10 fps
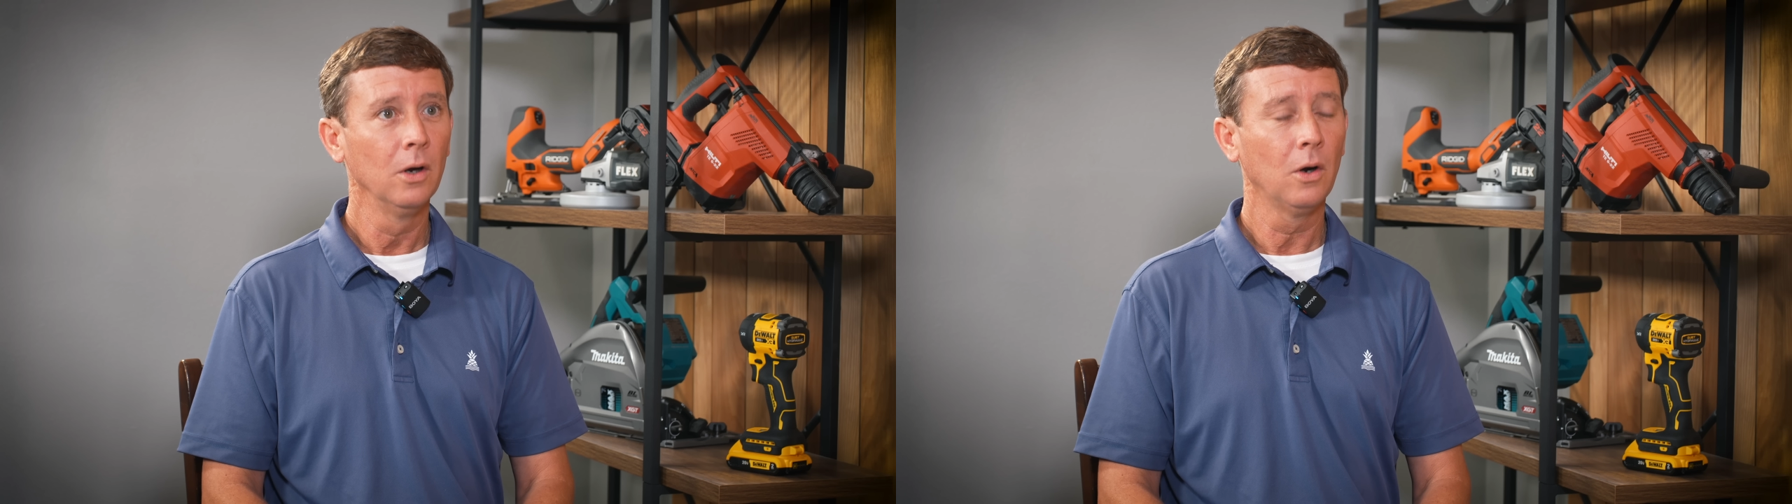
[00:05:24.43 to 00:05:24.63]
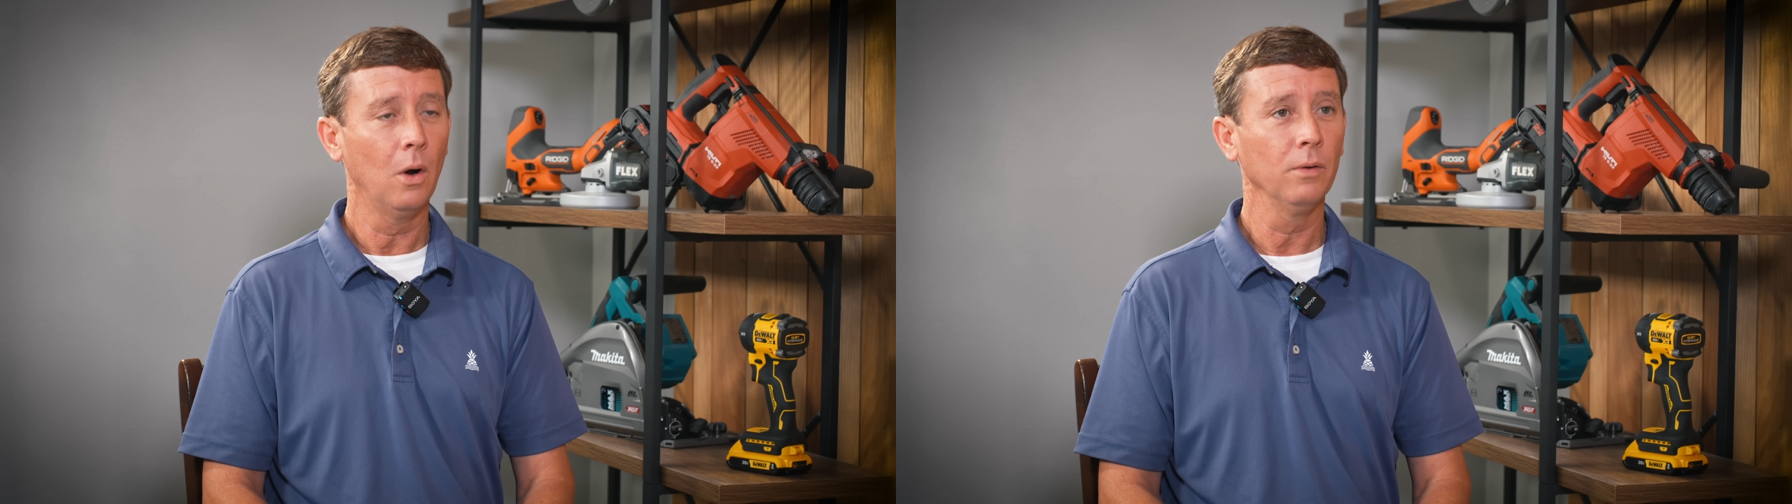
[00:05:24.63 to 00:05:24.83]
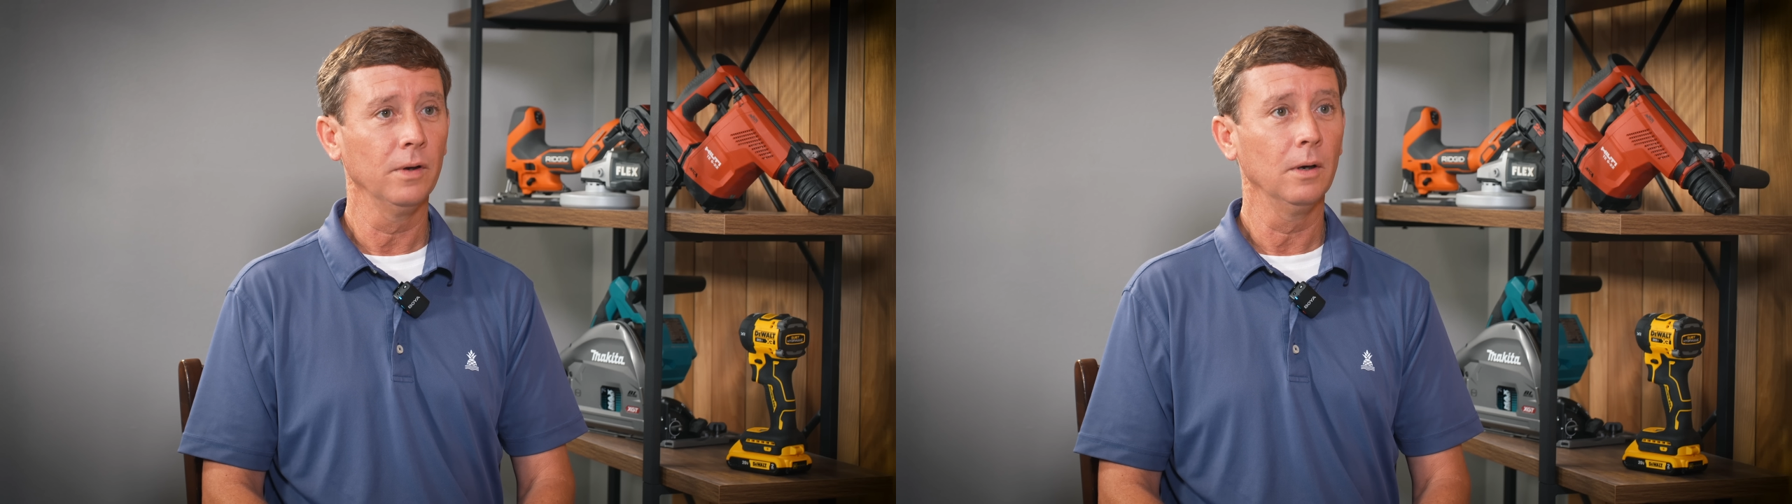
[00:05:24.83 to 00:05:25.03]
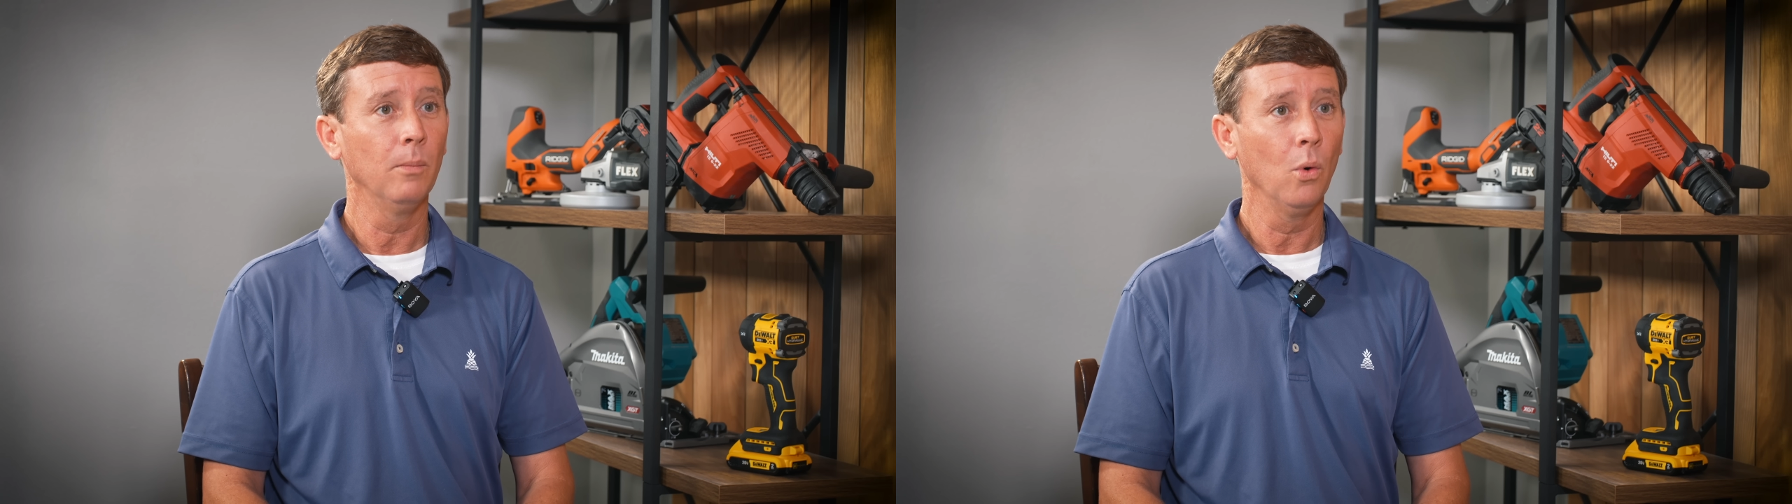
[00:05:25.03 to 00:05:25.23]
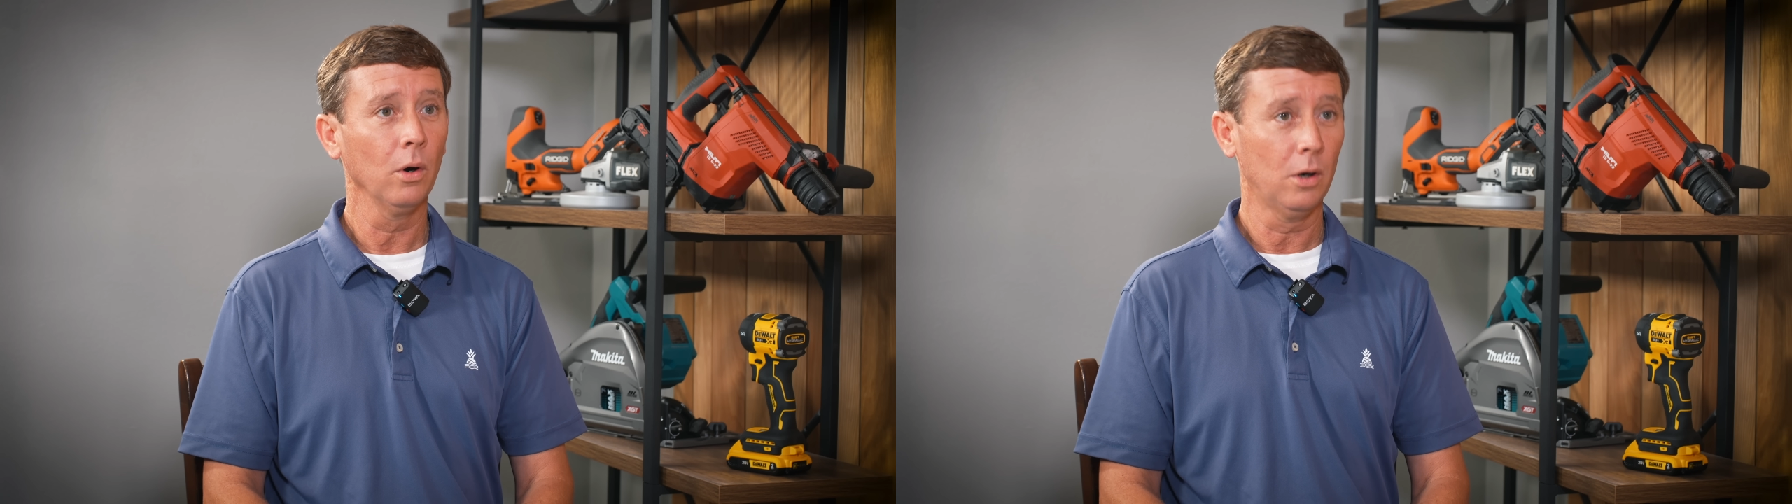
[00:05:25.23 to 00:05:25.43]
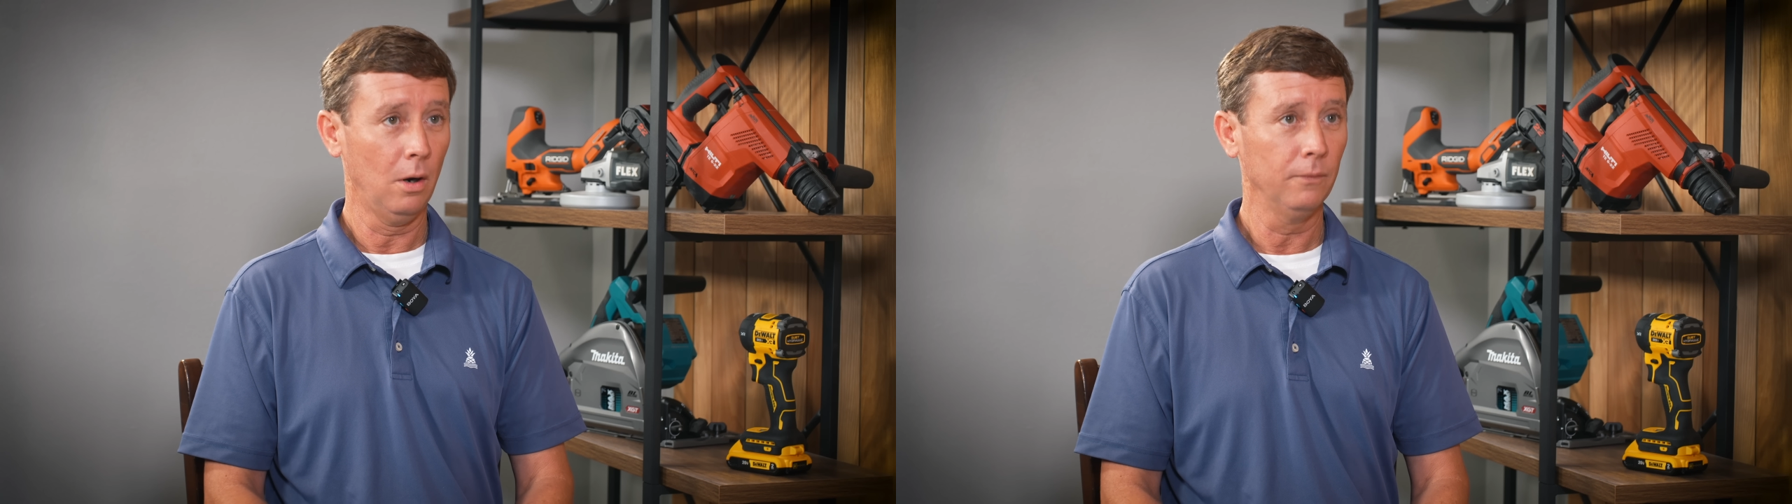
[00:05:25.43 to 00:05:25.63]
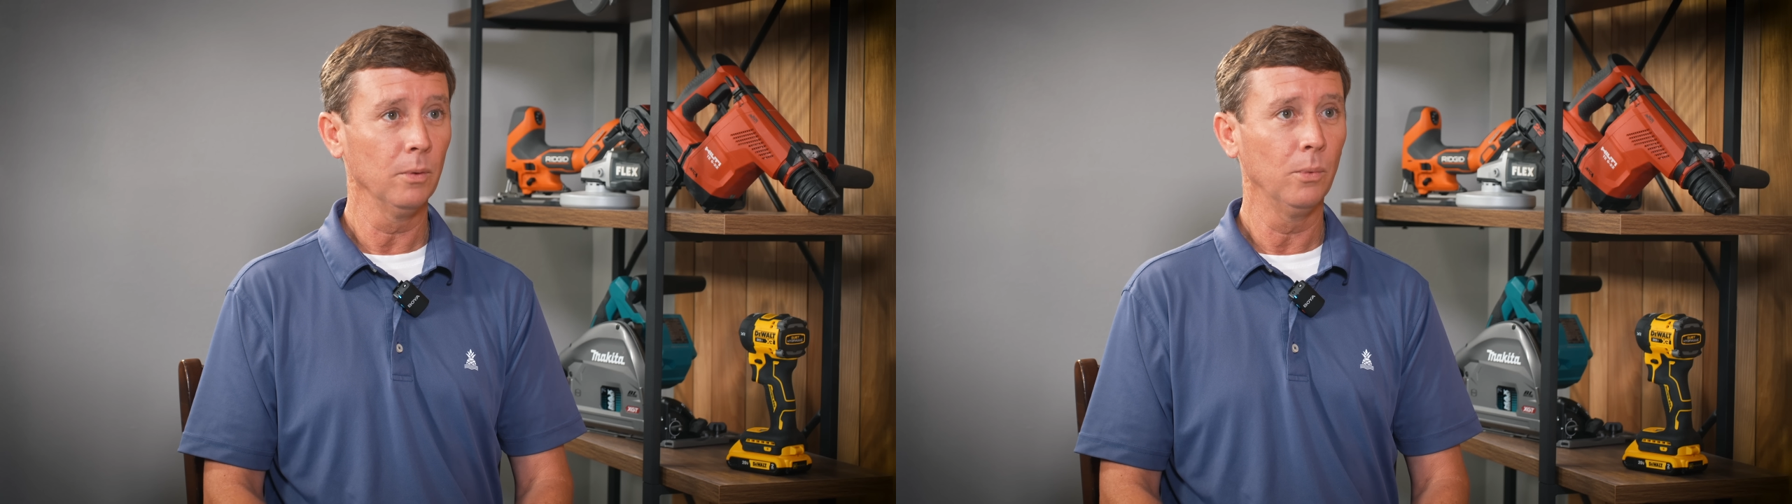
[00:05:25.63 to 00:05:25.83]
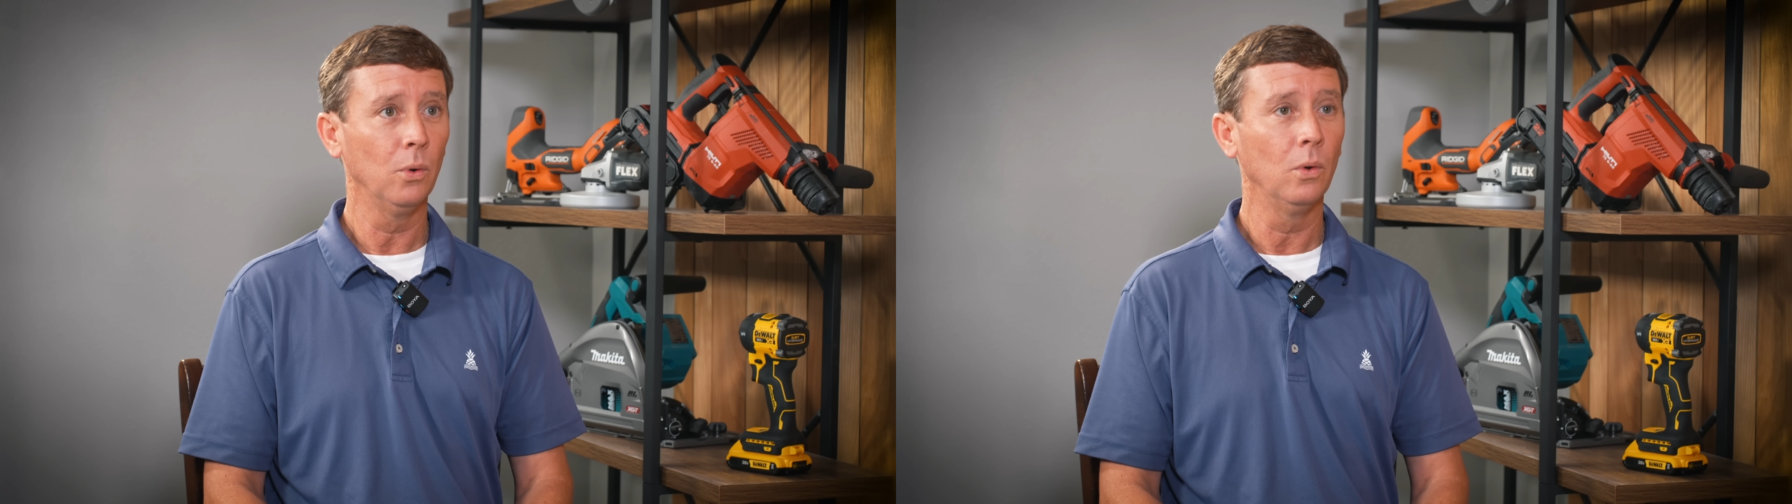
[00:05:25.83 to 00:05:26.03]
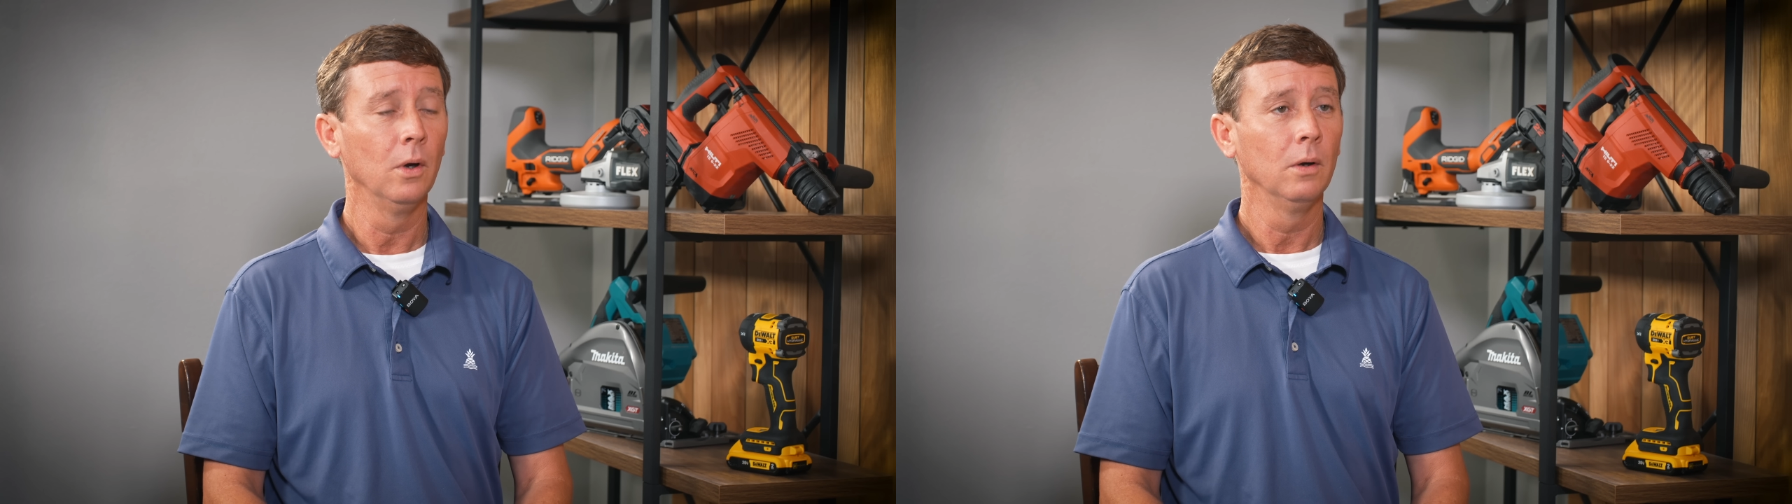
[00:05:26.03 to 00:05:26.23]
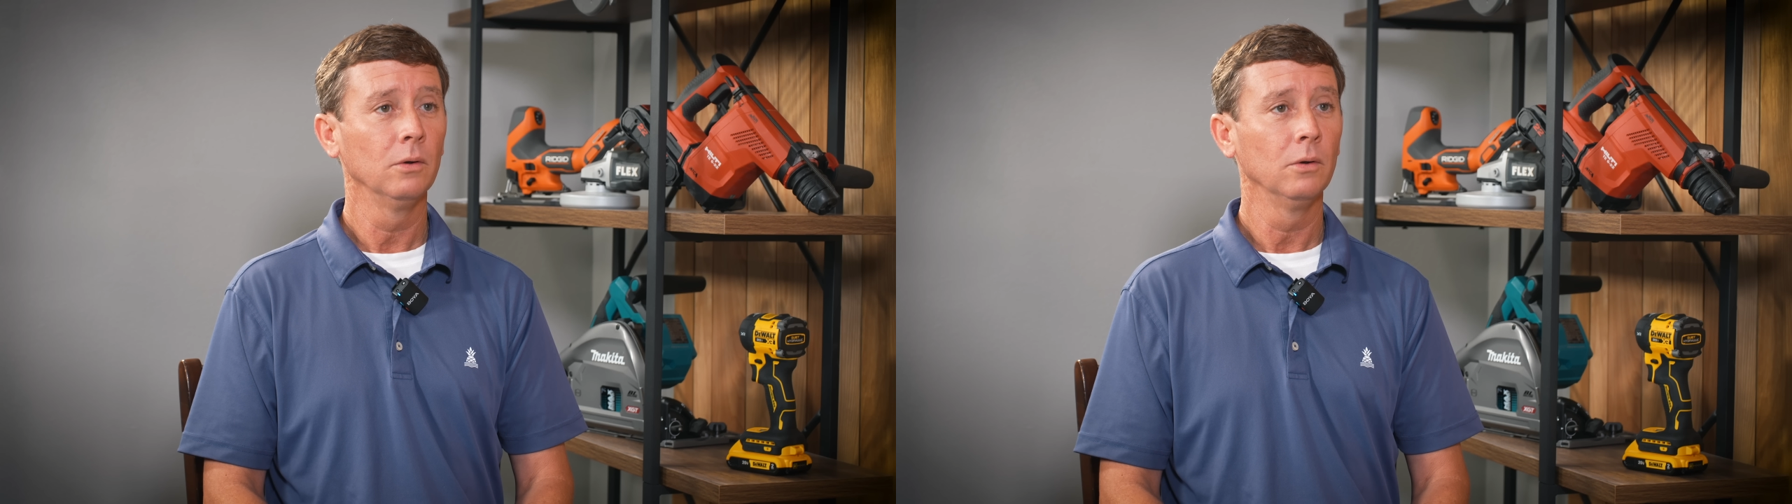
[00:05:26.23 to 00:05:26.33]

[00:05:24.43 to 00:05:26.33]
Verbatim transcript: causing a more comfortable